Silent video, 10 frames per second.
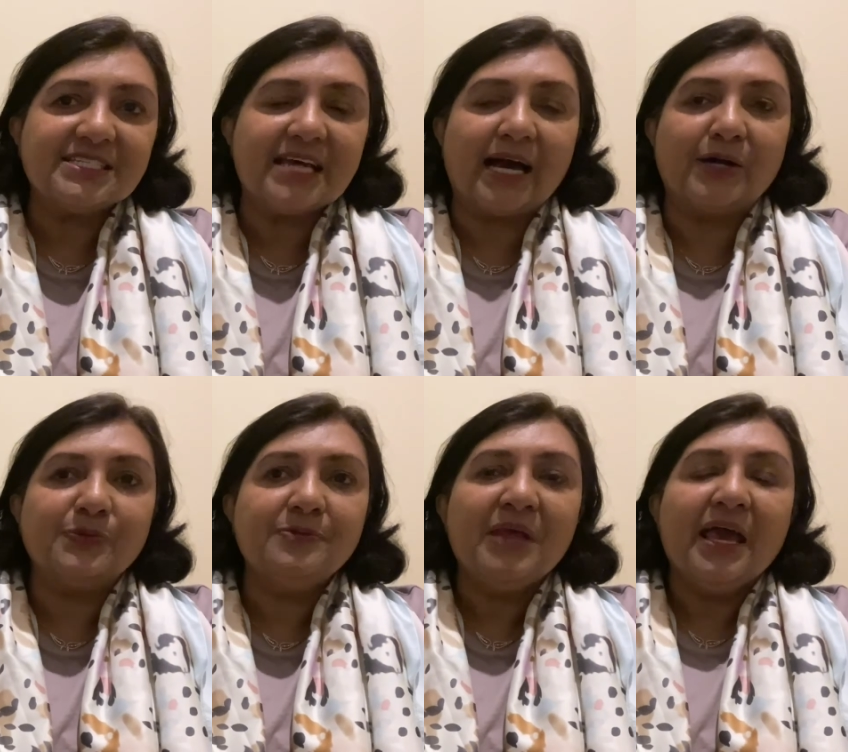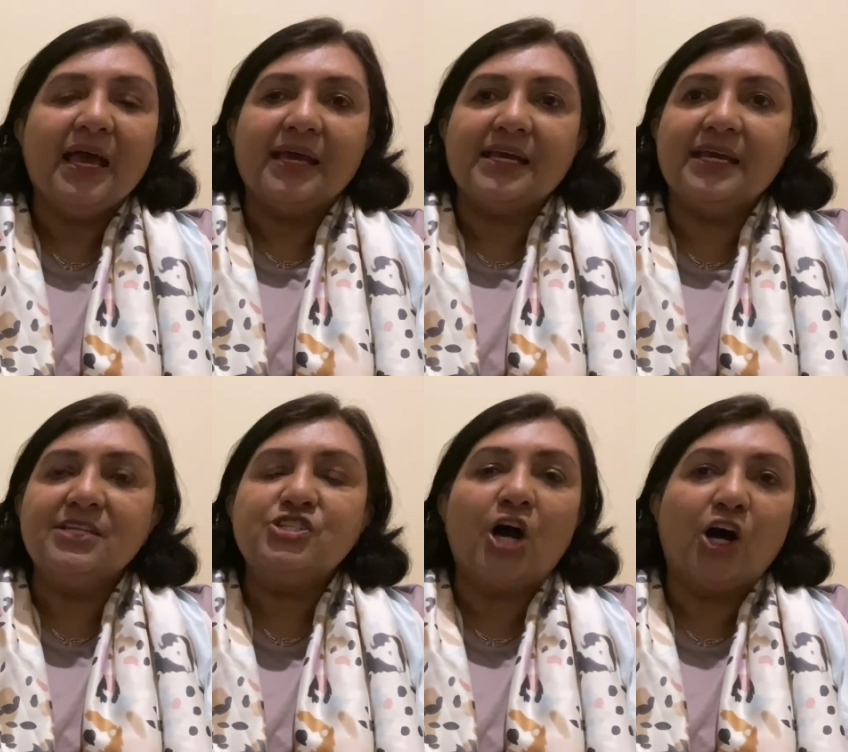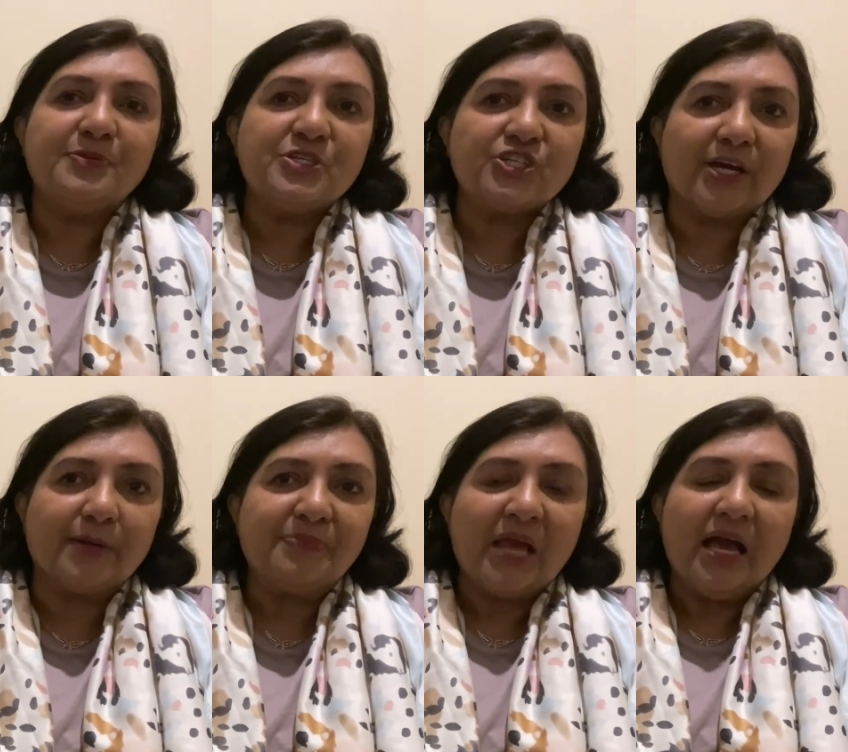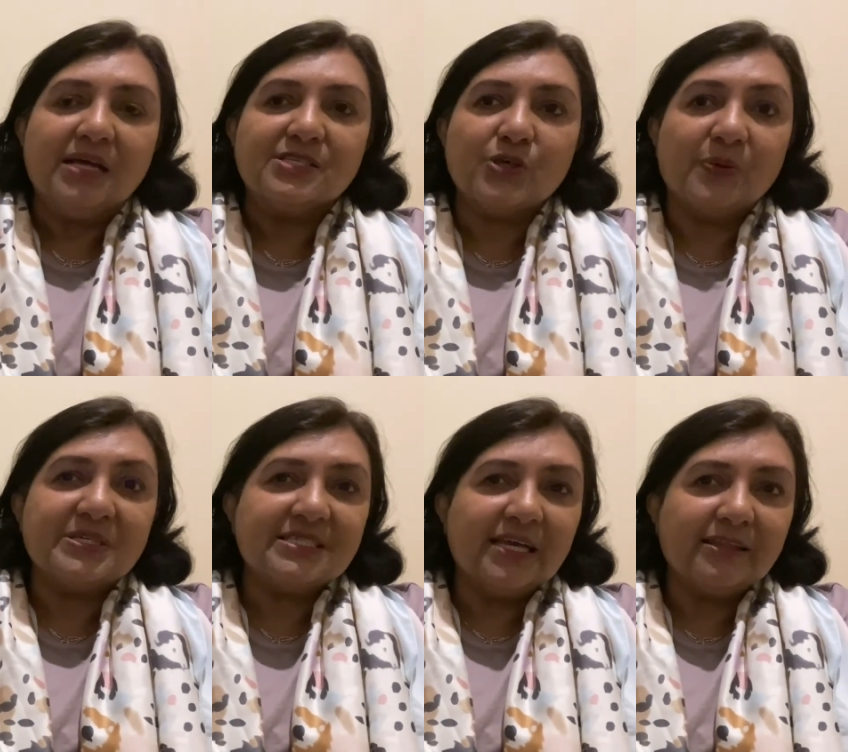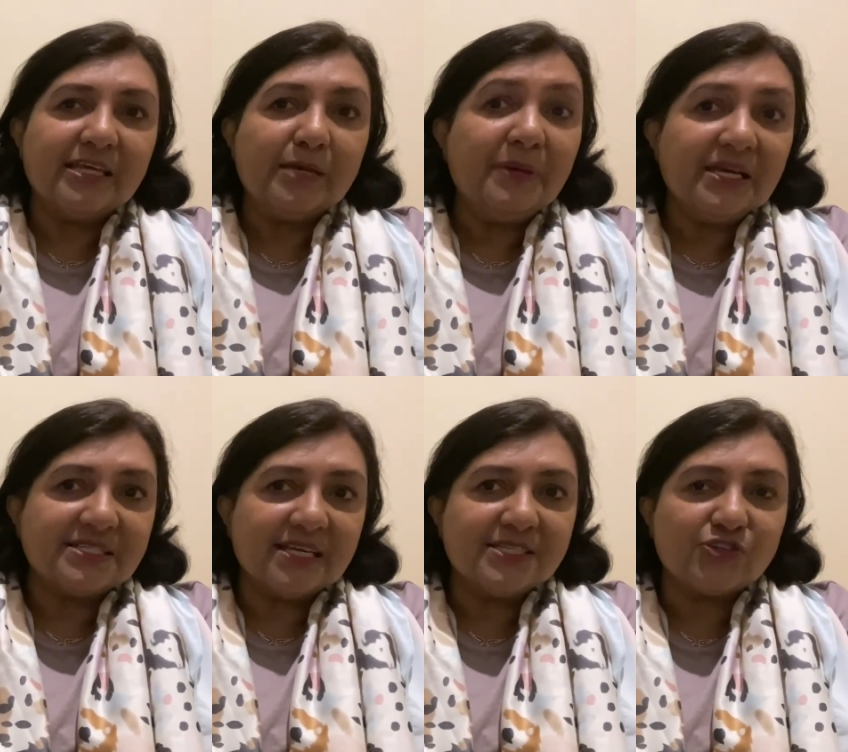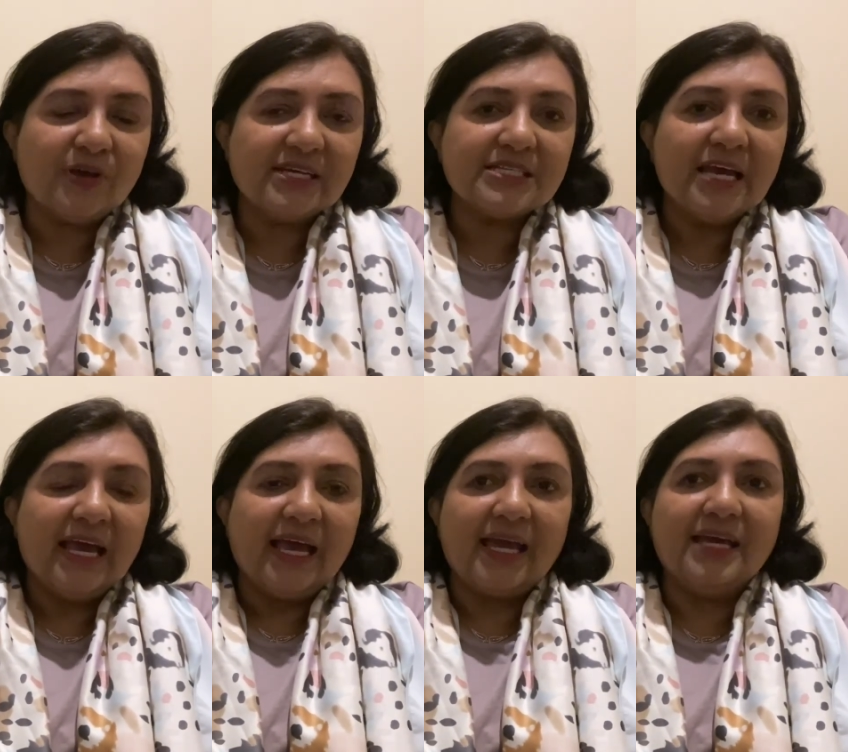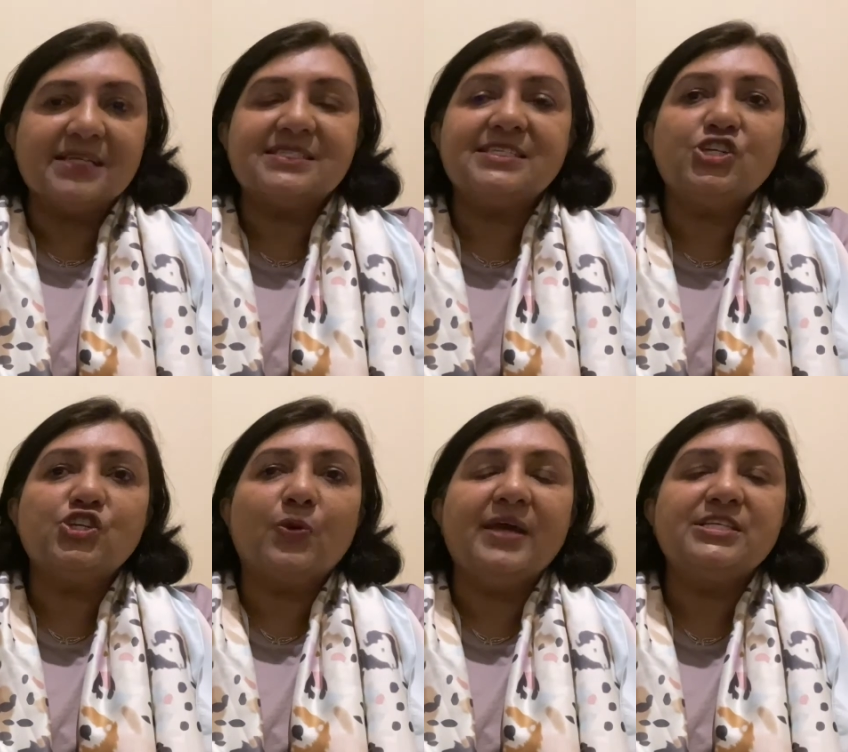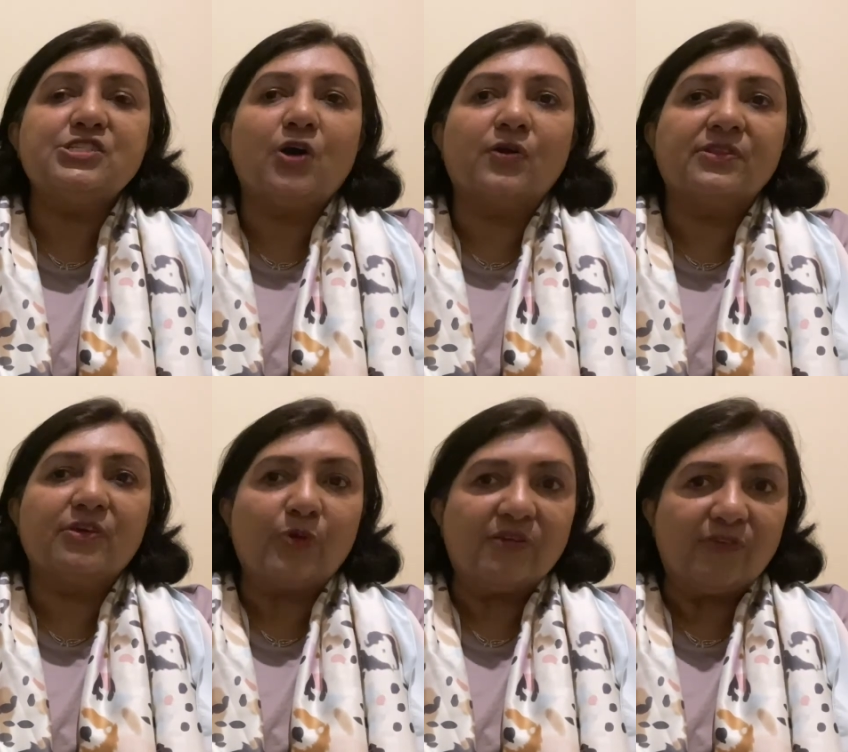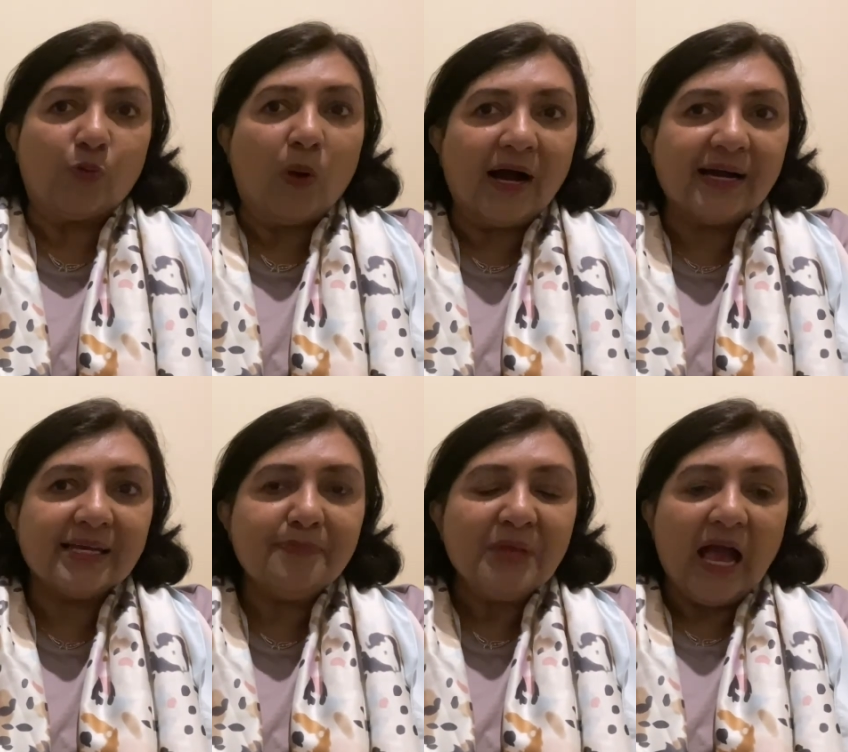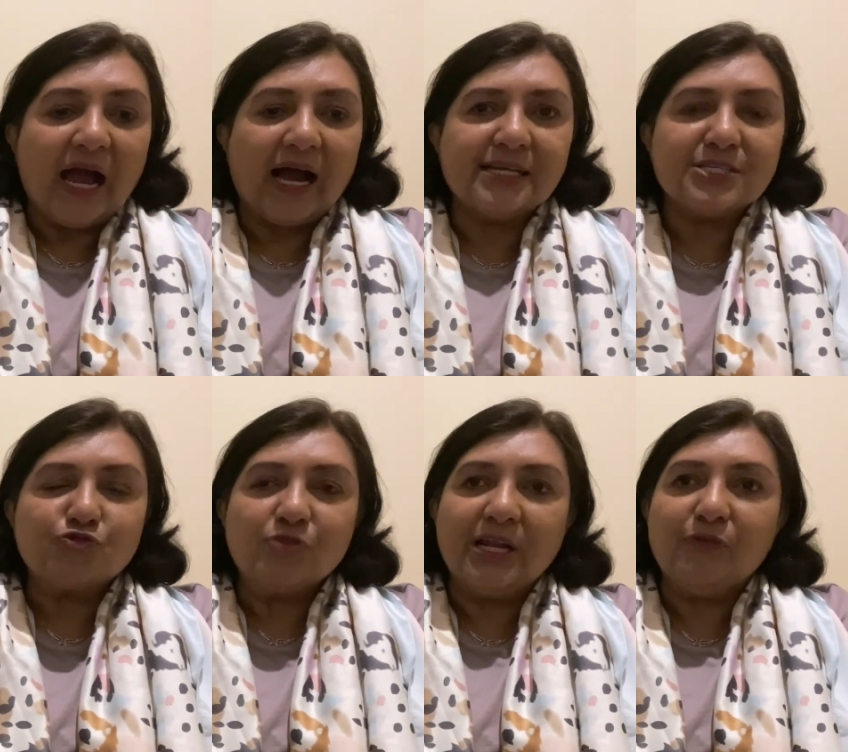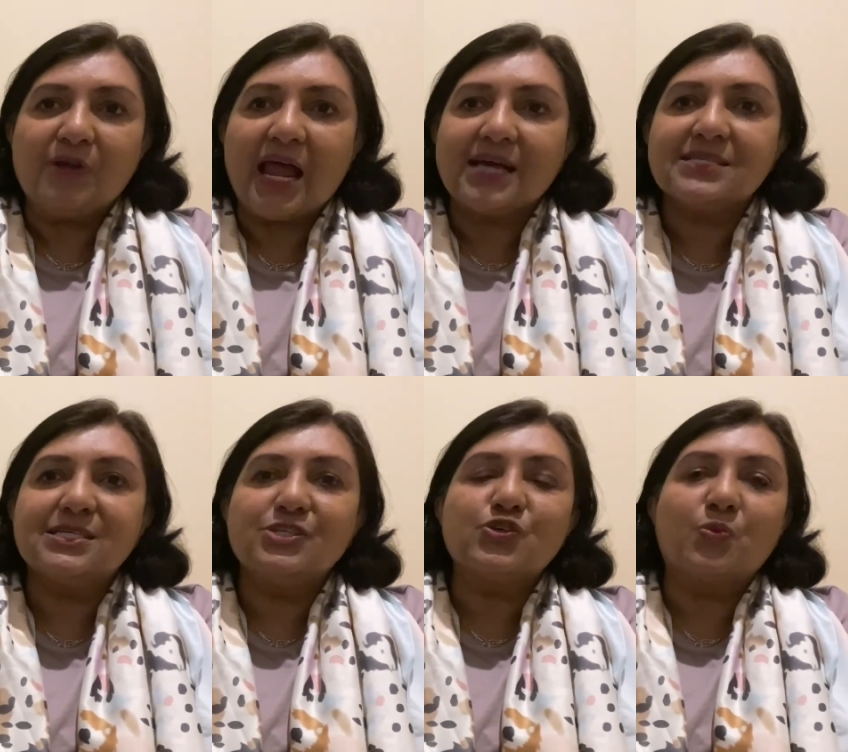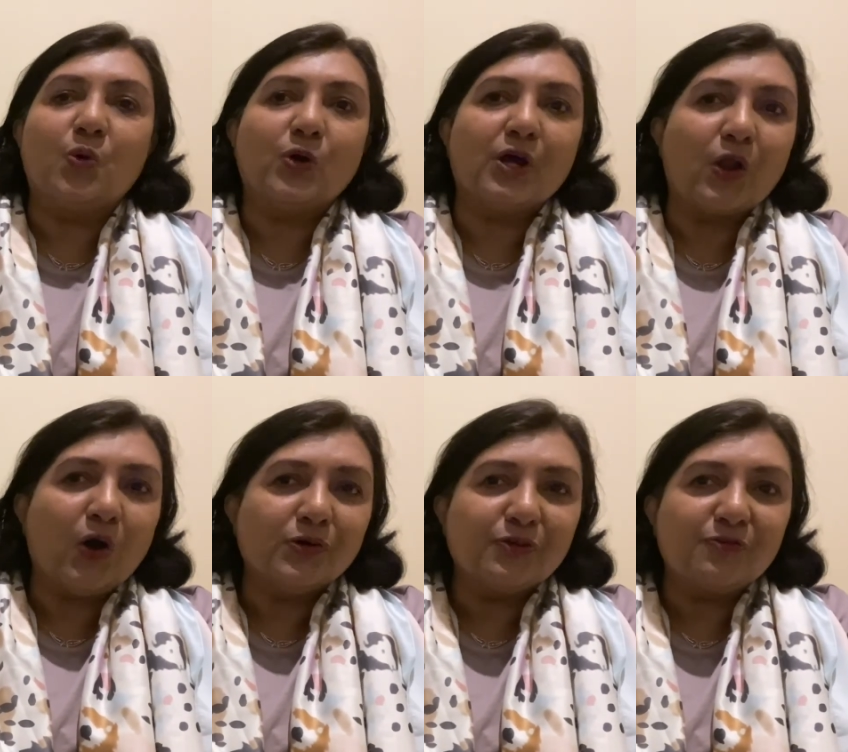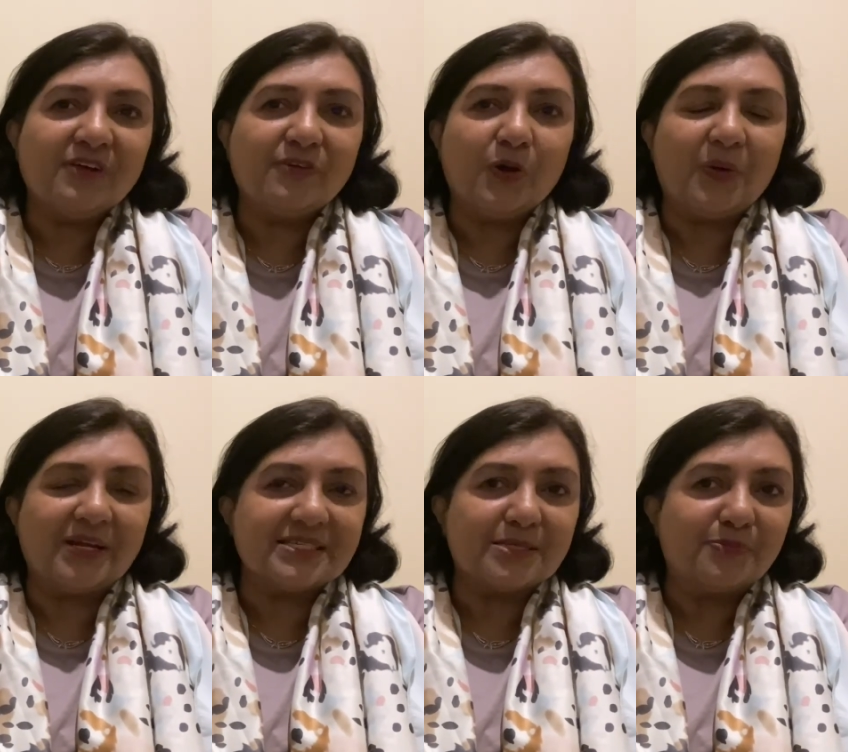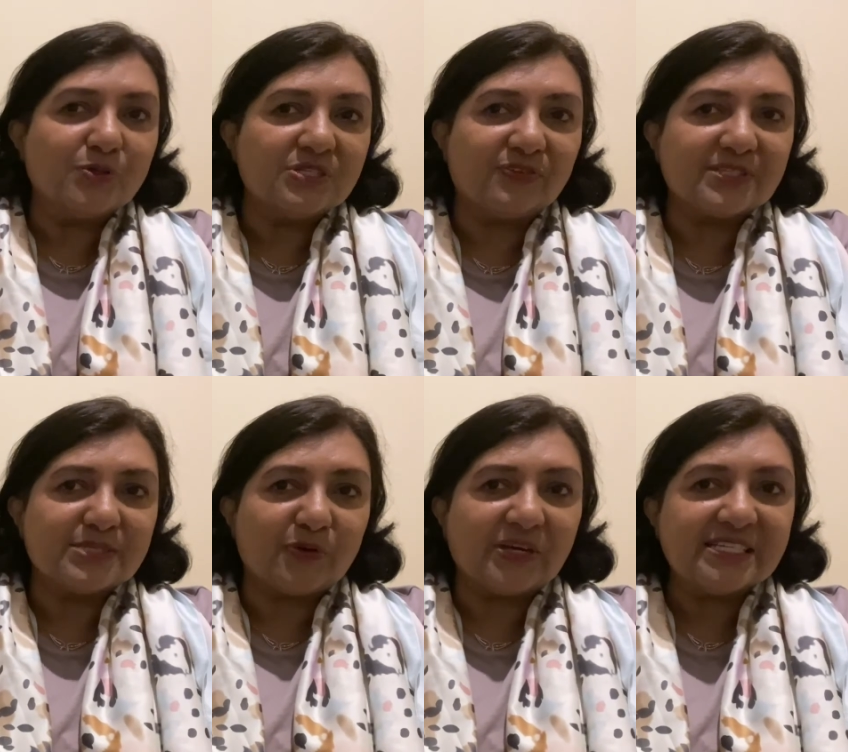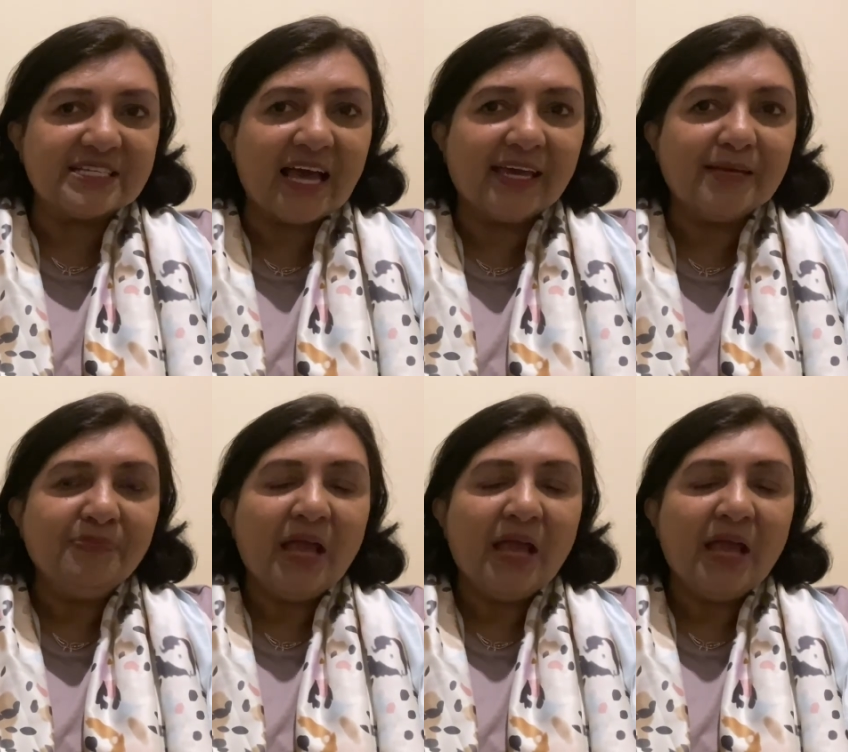town in Derbyshire. So it's near the Peak District. It's situated on the River Wye, and it's really relaxing to walk along the river when it's a beautiful spring day.